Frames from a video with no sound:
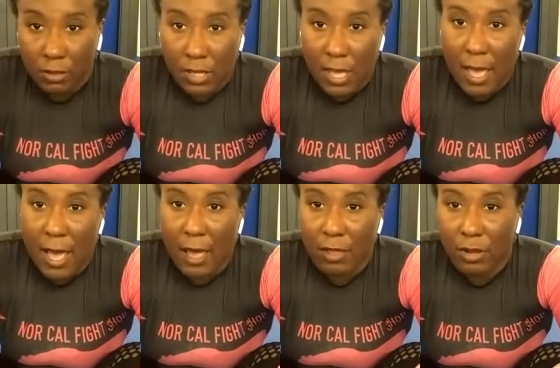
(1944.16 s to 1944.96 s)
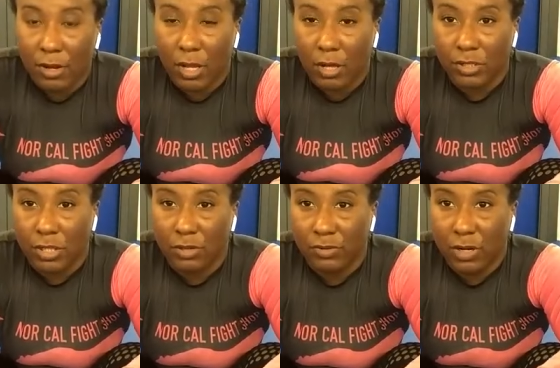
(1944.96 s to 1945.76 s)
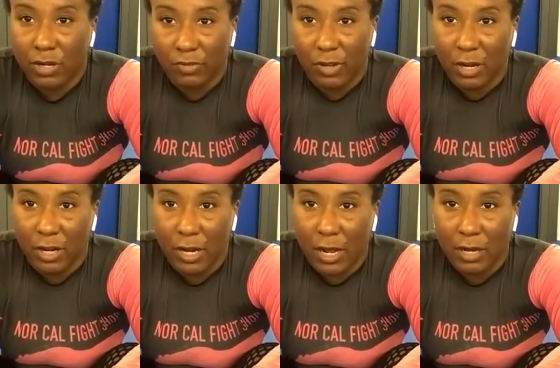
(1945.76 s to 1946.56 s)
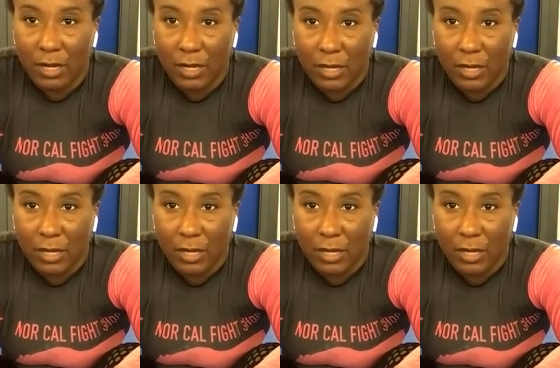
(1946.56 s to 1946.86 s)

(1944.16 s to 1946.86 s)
Yeah, there you go, Jennifer. You're figuring it out.